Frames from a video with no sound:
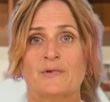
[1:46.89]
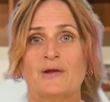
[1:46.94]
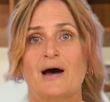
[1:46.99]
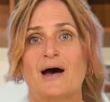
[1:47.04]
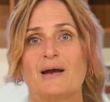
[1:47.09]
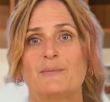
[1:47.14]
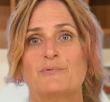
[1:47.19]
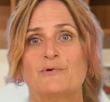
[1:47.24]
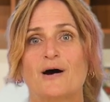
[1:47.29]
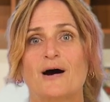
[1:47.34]

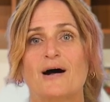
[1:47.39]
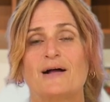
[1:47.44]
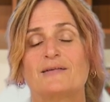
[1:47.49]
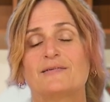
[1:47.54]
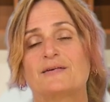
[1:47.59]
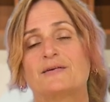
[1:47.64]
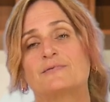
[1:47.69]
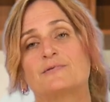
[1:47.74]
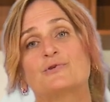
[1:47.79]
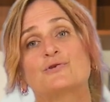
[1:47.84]
I
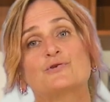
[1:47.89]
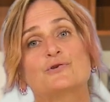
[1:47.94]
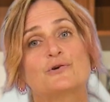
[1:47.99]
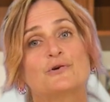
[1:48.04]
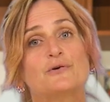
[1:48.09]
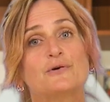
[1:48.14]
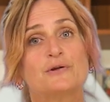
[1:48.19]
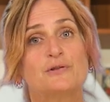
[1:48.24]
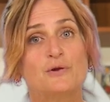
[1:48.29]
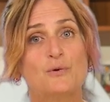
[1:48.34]
brought the
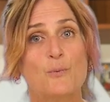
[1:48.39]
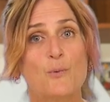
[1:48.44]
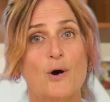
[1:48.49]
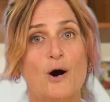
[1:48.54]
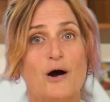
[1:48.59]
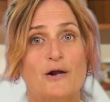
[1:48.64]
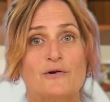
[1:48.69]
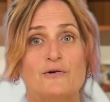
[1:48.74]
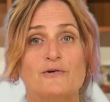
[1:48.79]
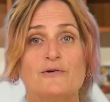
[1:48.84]
sugar and the
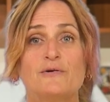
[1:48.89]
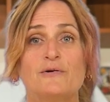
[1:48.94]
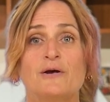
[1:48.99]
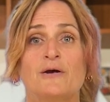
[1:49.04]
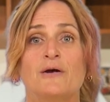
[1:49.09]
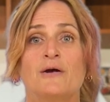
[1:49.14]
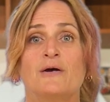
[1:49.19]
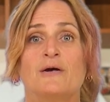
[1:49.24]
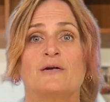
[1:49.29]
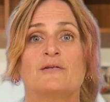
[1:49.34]
water
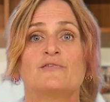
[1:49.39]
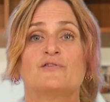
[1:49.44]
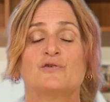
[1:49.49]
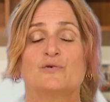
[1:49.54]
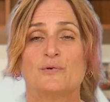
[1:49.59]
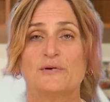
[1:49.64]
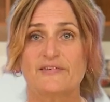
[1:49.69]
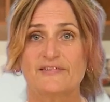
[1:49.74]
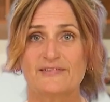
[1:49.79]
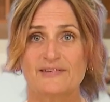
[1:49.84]

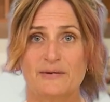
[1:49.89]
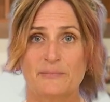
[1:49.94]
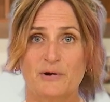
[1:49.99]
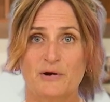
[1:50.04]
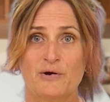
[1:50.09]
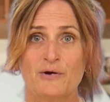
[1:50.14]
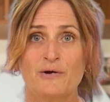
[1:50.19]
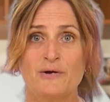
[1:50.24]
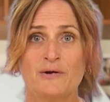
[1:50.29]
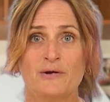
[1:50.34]
to a
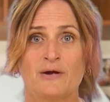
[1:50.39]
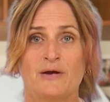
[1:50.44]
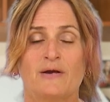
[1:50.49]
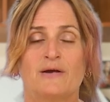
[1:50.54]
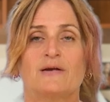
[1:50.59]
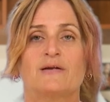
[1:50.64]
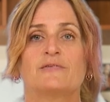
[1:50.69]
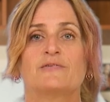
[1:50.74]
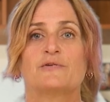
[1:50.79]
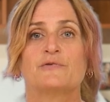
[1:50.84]
simmer
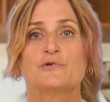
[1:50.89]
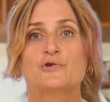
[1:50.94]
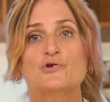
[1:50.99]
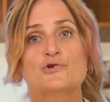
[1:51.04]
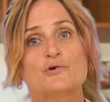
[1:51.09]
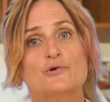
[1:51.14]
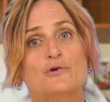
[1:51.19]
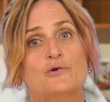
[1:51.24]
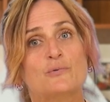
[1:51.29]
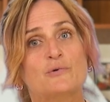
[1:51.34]
until the
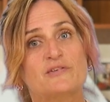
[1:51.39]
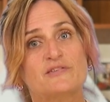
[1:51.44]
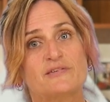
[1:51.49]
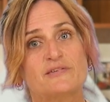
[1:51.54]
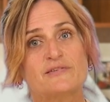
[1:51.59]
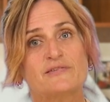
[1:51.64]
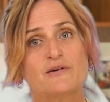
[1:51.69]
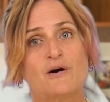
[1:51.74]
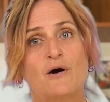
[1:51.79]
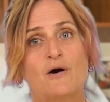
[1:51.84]
sugar was
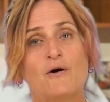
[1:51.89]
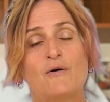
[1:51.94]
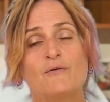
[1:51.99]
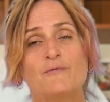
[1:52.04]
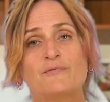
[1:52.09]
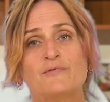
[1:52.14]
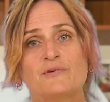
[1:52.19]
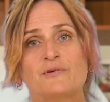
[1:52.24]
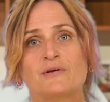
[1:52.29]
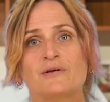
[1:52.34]

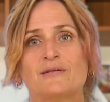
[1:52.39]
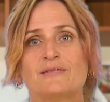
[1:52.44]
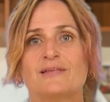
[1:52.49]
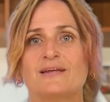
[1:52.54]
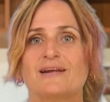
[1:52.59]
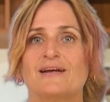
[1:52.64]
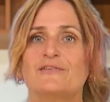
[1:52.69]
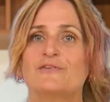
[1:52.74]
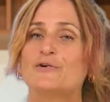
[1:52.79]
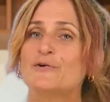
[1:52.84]
dissolved.
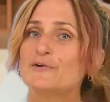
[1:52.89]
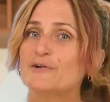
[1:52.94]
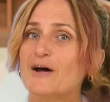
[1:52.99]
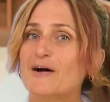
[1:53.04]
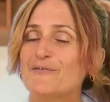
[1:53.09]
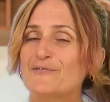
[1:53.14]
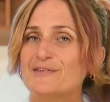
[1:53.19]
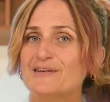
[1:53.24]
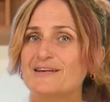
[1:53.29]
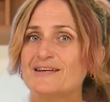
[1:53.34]
Then I turned
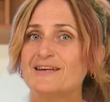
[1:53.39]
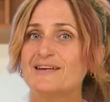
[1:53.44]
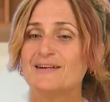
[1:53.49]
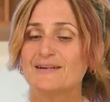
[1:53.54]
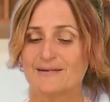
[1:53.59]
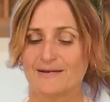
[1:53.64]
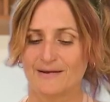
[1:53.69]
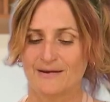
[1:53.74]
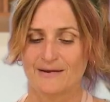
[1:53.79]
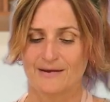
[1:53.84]
off the
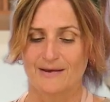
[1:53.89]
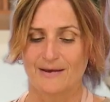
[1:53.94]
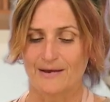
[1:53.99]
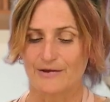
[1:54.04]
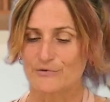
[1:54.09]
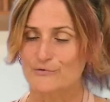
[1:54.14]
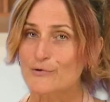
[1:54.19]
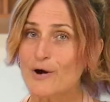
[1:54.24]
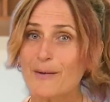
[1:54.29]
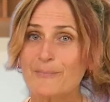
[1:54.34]
heat, I
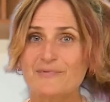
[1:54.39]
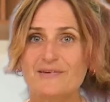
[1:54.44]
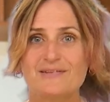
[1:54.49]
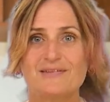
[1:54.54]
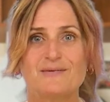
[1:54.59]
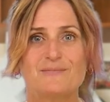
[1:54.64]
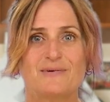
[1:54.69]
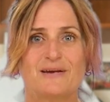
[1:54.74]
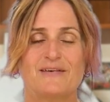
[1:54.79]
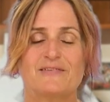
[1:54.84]
dropped in
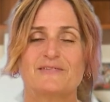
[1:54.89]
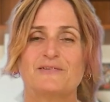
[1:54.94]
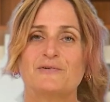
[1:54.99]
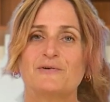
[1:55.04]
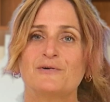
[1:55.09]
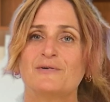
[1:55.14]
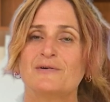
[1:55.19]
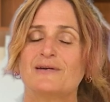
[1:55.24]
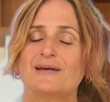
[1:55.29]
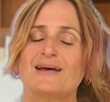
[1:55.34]
the
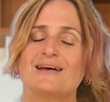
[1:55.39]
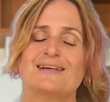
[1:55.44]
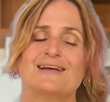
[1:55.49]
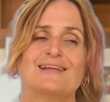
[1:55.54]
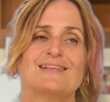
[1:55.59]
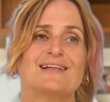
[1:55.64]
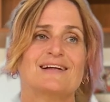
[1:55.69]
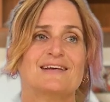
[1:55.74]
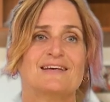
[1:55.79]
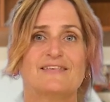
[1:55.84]
basil, and I
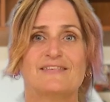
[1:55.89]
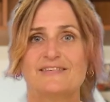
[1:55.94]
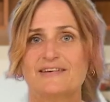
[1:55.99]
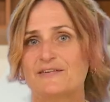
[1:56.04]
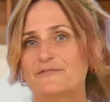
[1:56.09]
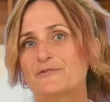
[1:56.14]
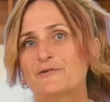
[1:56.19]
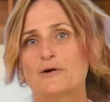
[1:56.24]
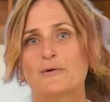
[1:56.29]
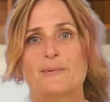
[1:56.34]
let it
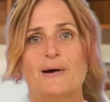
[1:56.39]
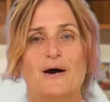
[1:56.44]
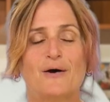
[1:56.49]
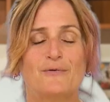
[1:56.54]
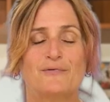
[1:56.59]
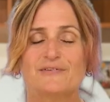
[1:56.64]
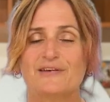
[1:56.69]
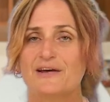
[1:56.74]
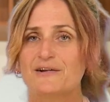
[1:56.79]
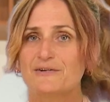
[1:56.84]
sit for
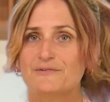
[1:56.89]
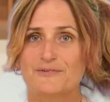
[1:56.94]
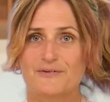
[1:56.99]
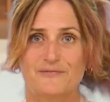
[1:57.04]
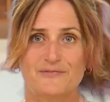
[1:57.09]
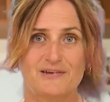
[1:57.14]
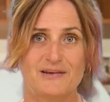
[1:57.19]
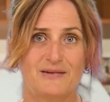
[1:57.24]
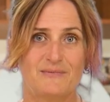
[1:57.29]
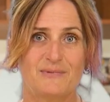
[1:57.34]
about 10 or
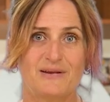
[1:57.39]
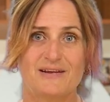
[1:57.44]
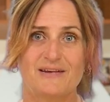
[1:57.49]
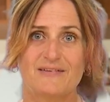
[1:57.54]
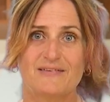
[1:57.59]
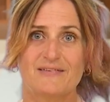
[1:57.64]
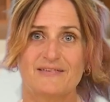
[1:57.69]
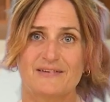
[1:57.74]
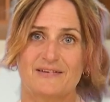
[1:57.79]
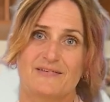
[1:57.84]
15
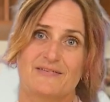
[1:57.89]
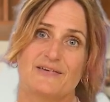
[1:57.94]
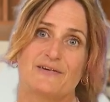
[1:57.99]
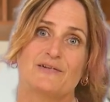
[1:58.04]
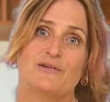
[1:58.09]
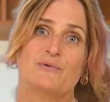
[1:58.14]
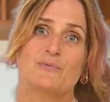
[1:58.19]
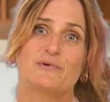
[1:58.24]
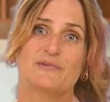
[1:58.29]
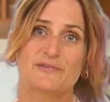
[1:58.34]
minutes
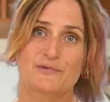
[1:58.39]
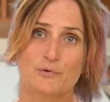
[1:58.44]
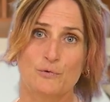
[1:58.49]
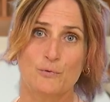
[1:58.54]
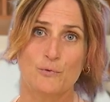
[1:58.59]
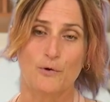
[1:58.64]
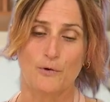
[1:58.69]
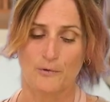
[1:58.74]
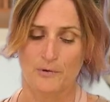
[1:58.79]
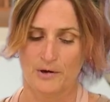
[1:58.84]
until it was
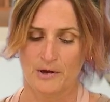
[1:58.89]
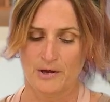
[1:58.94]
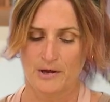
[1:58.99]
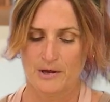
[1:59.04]
cool.